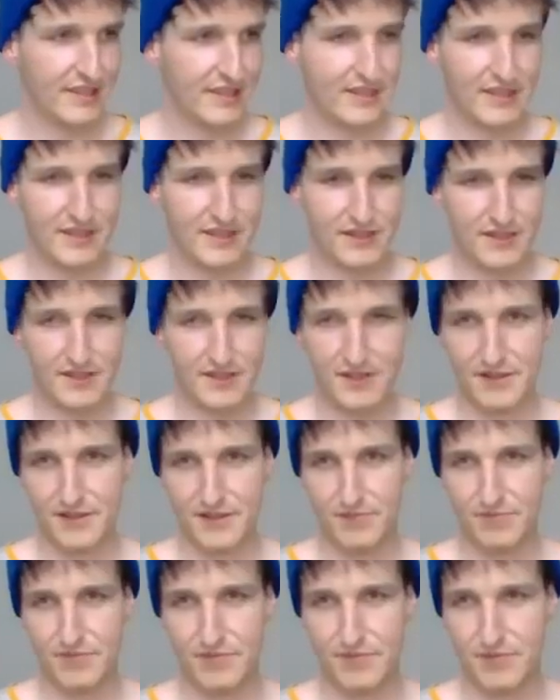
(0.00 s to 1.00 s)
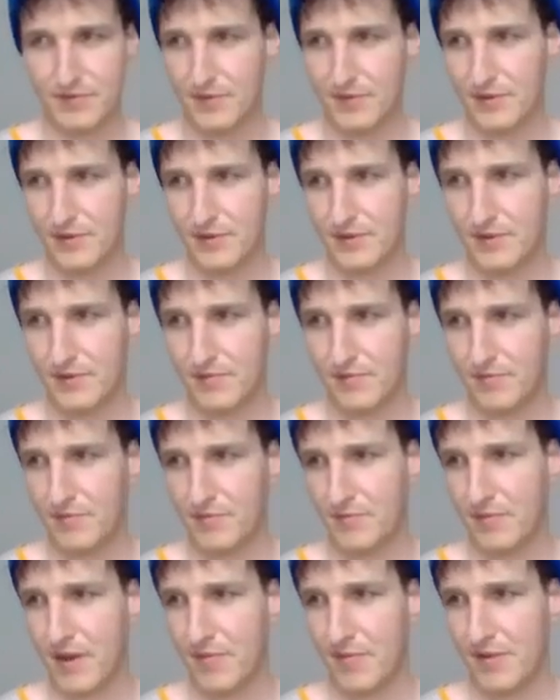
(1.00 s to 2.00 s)
Then you
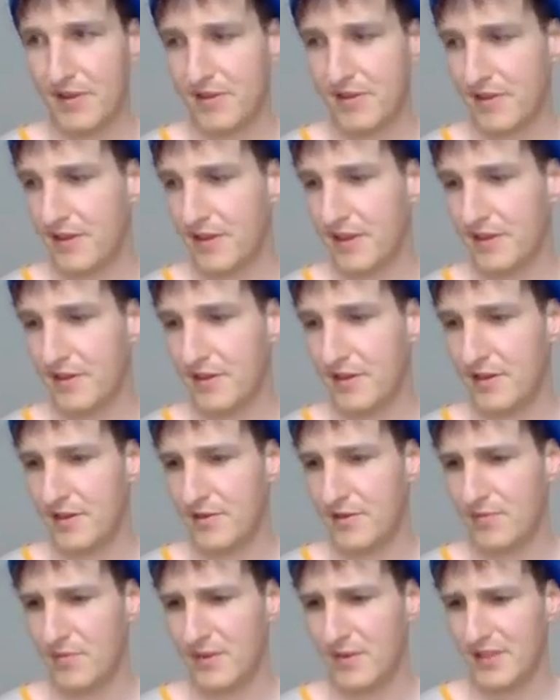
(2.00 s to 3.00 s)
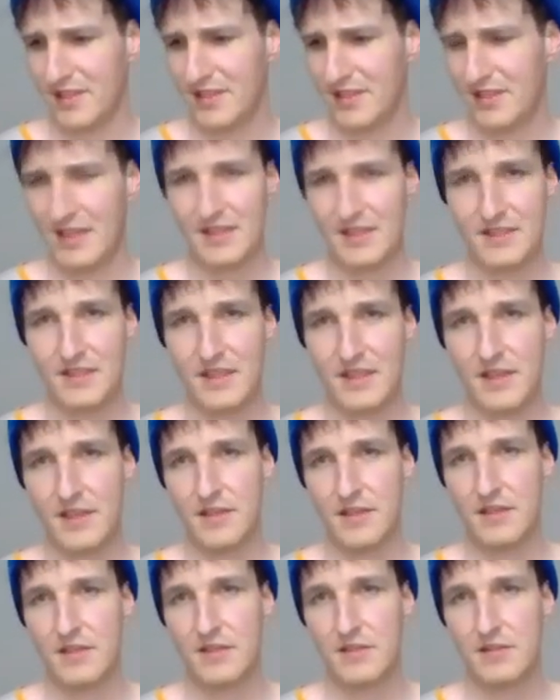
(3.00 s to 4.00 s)
maybe think, what did I say?
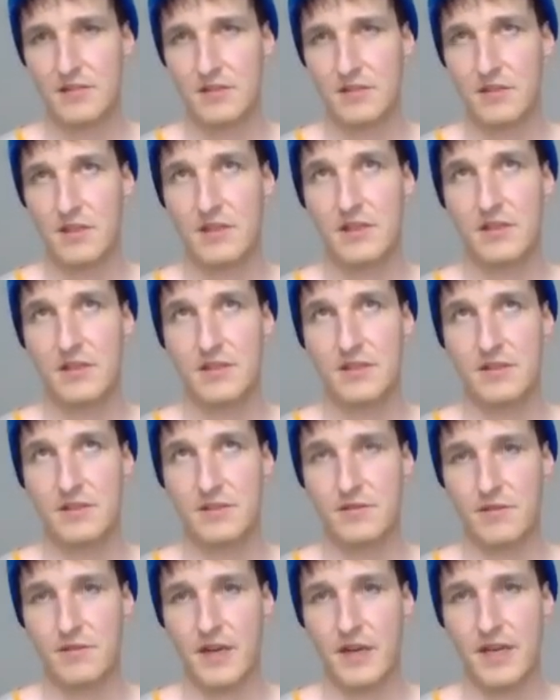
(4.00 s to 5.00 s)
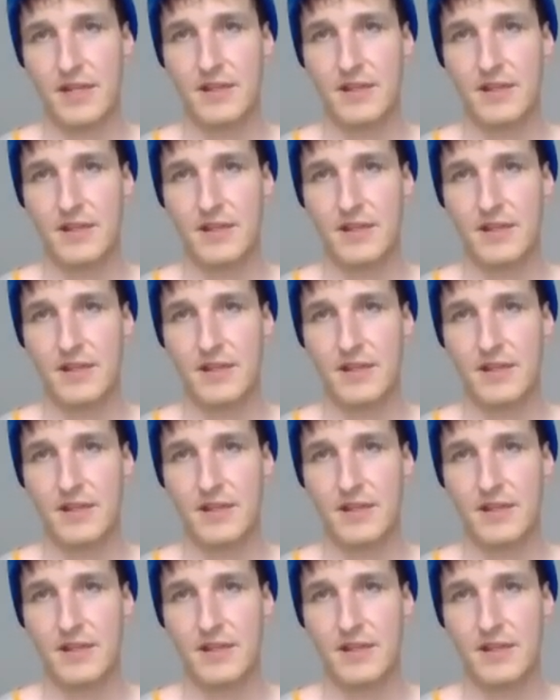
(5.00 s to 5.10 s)
Is this right?